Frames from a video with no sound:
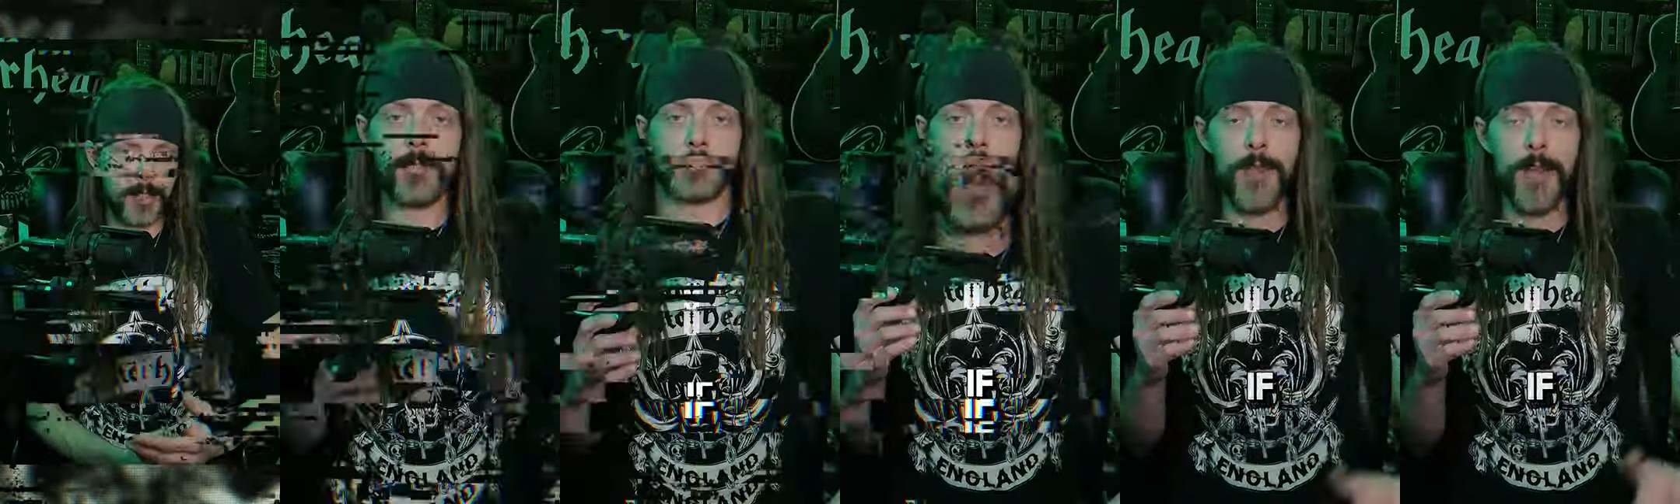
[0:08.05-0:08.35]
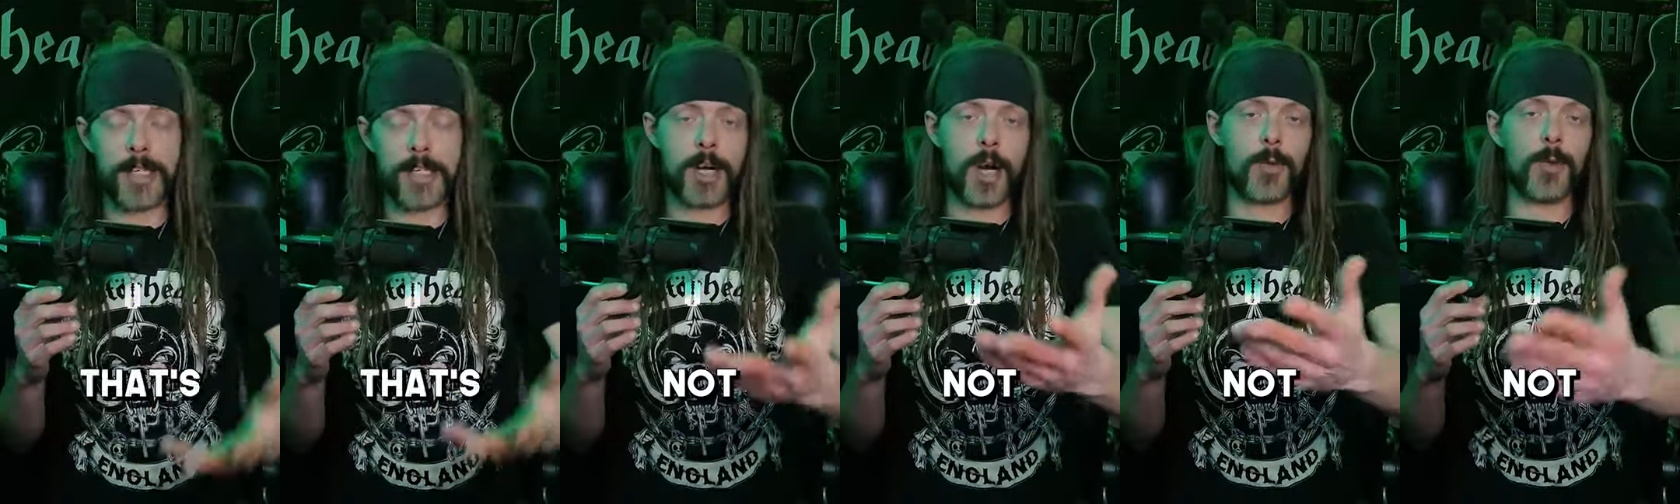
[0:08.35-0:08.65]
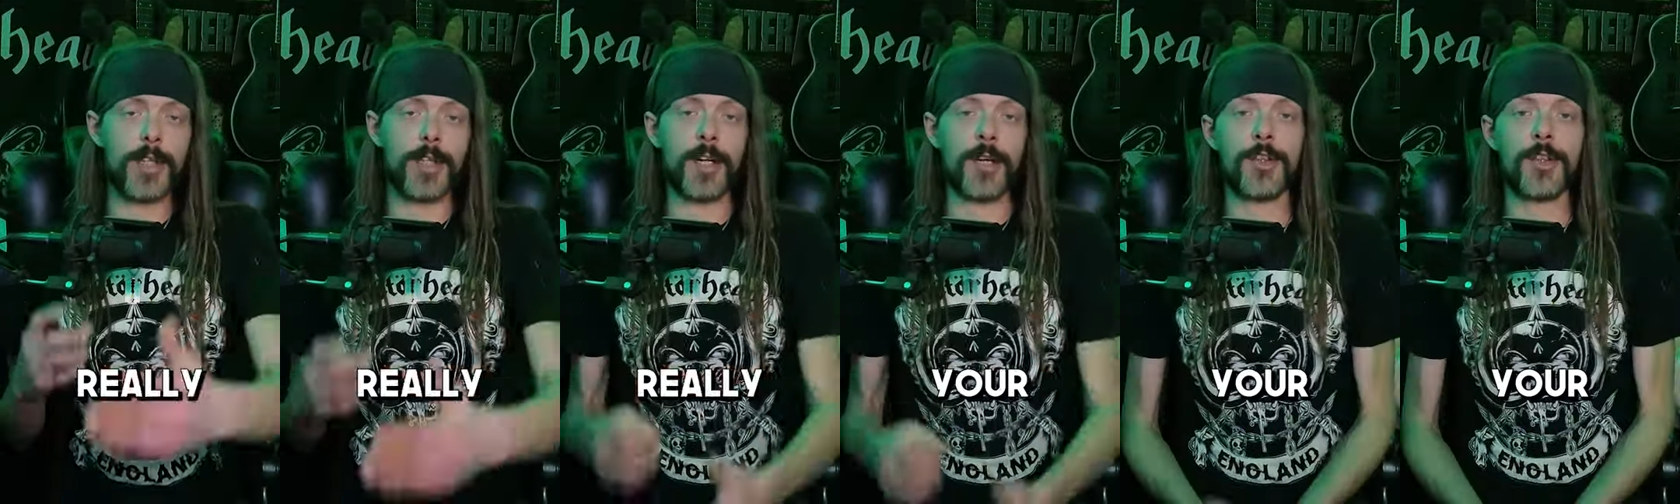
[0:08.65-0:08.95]
If that's not
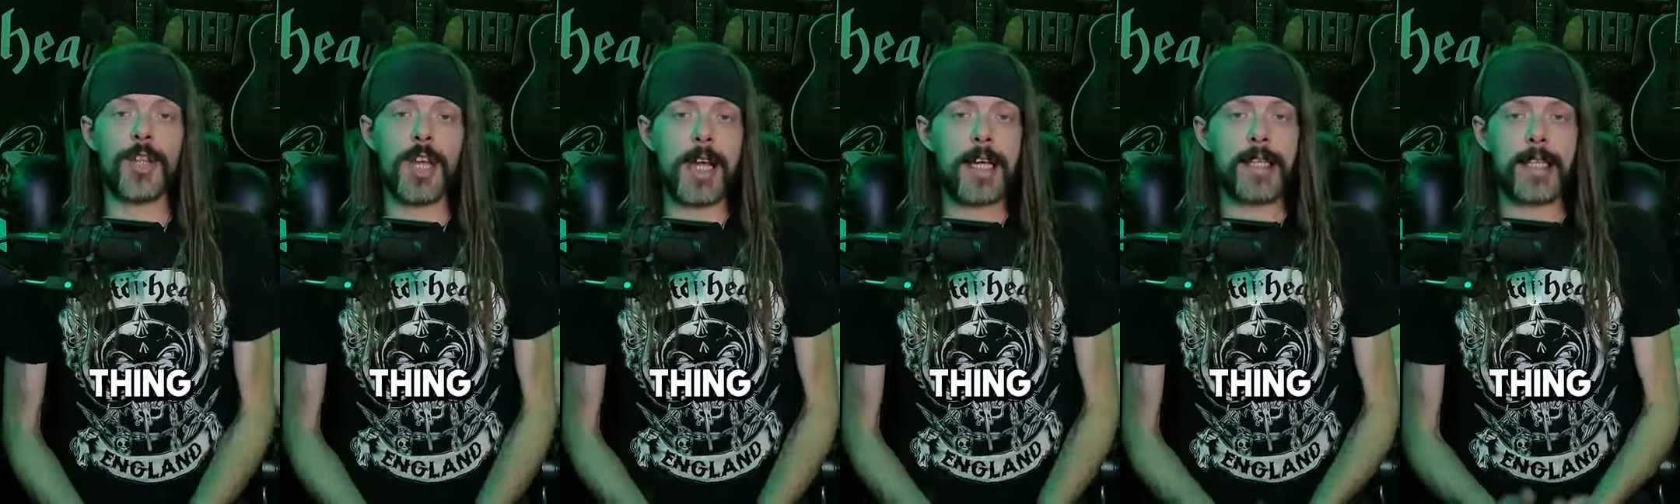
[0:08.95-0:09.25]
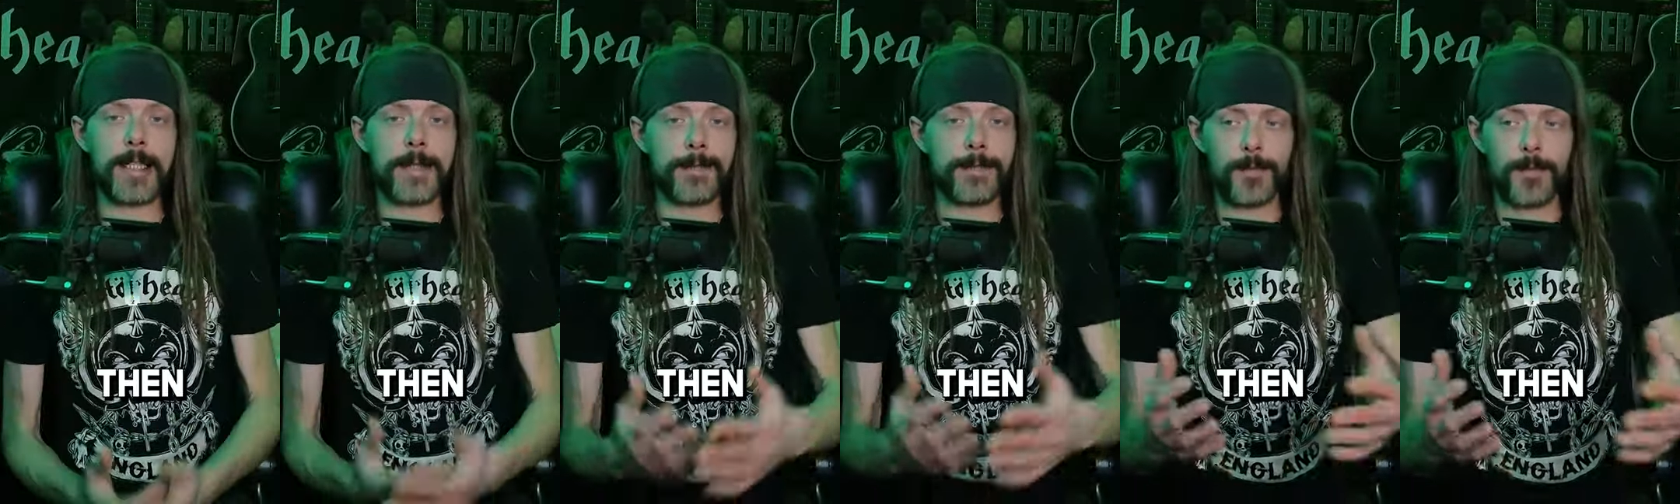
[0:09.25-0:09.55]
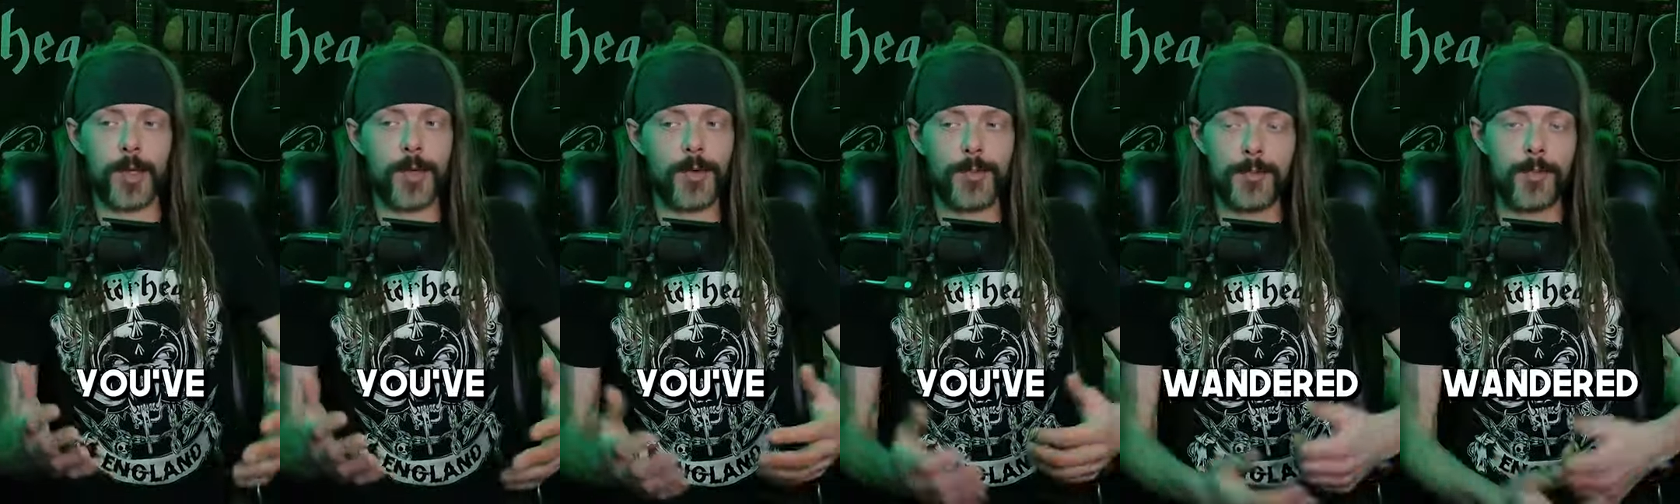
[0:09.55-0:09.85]
really your thing, then
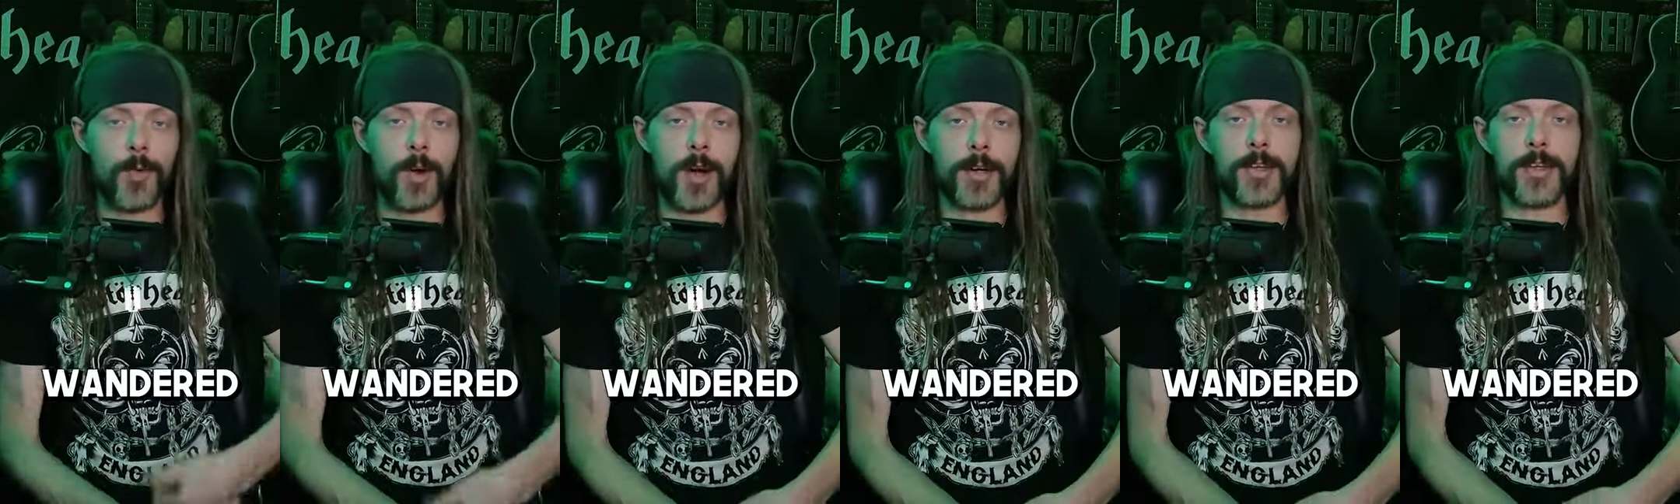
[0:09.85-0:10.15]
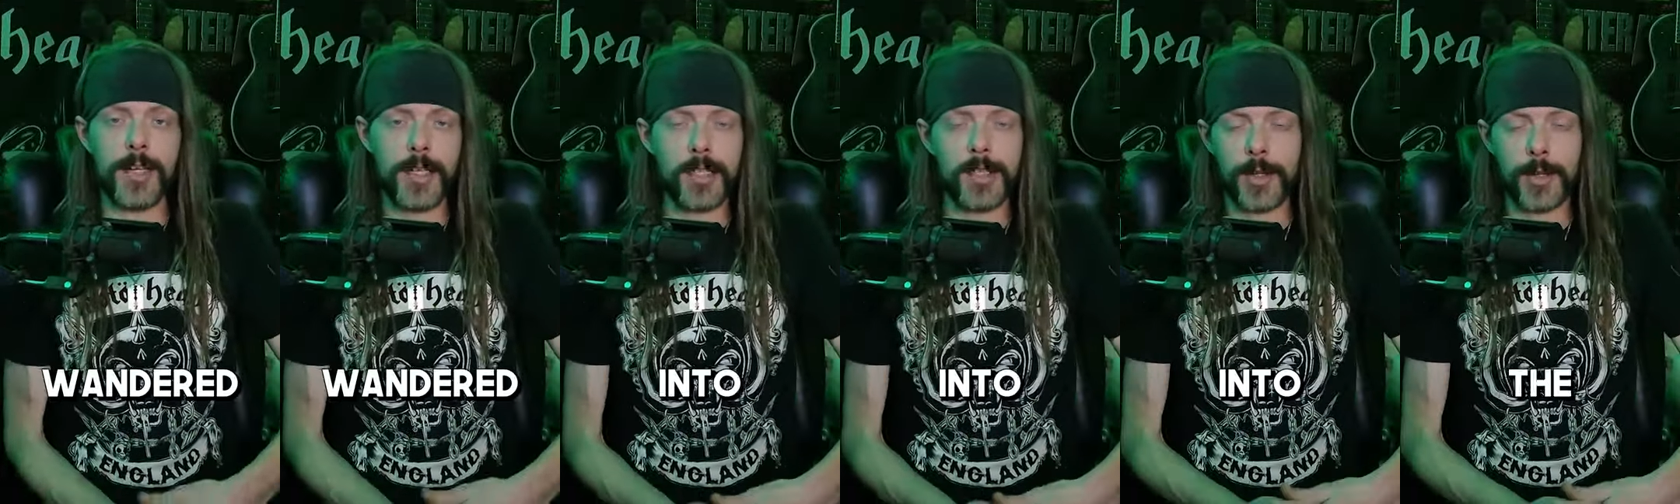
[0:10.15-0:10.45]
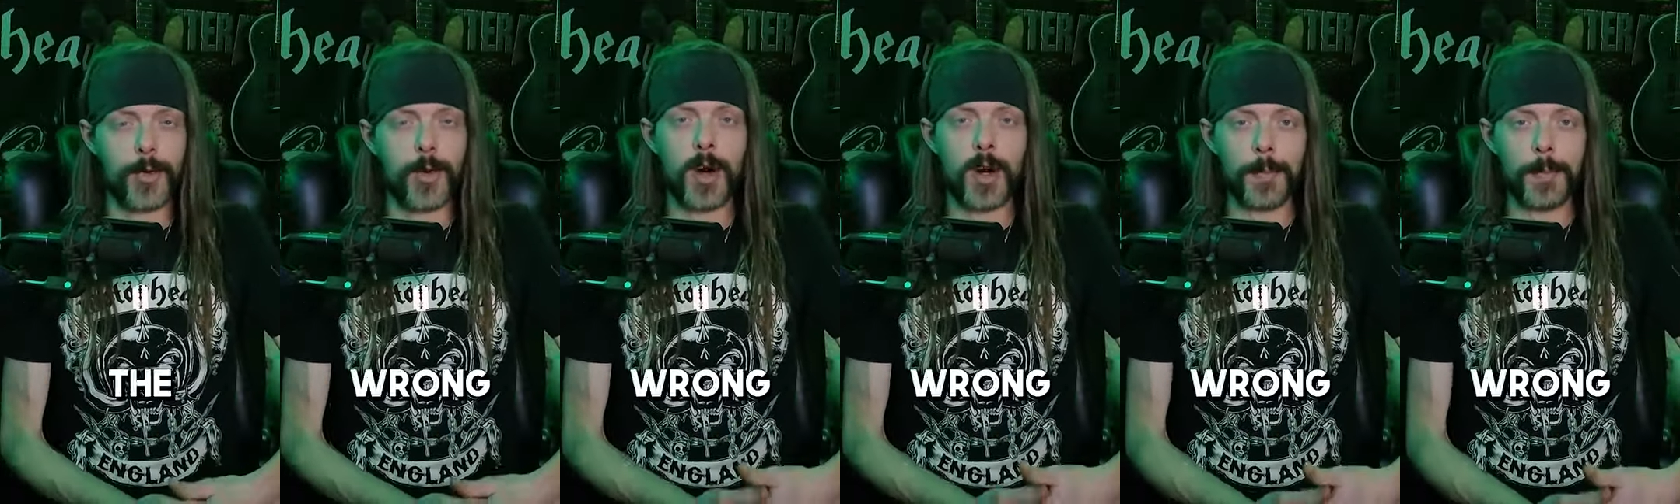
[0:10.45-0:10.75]
you wandered into the
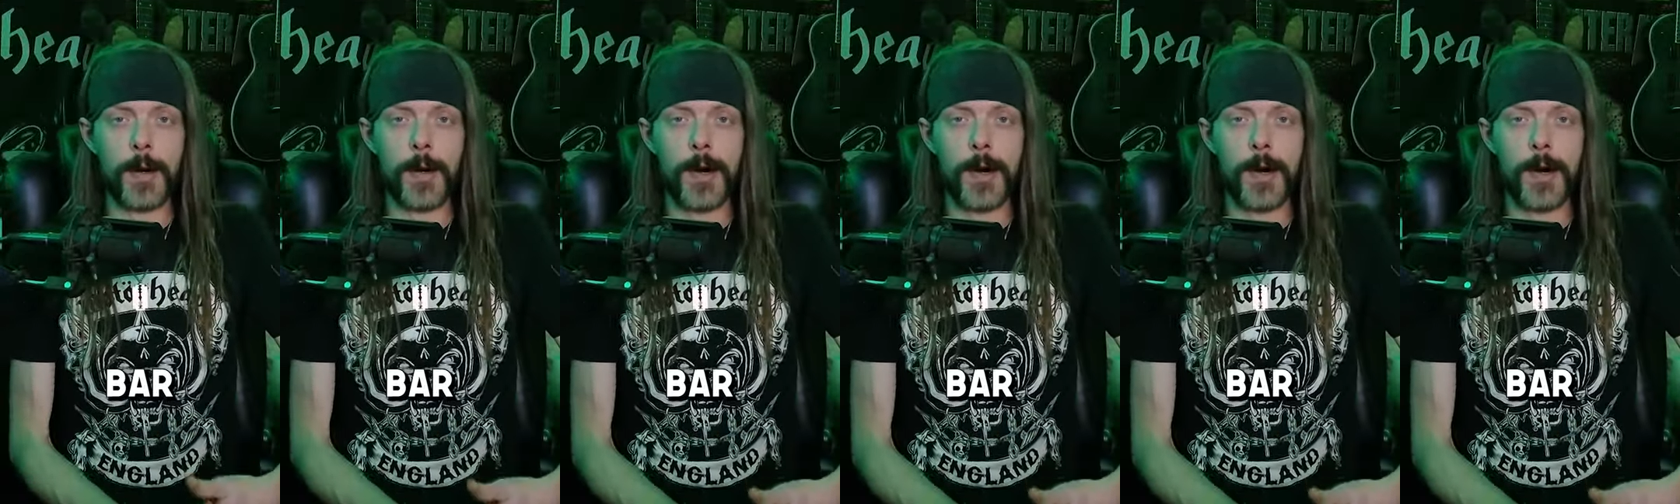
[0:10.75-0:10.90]
wrong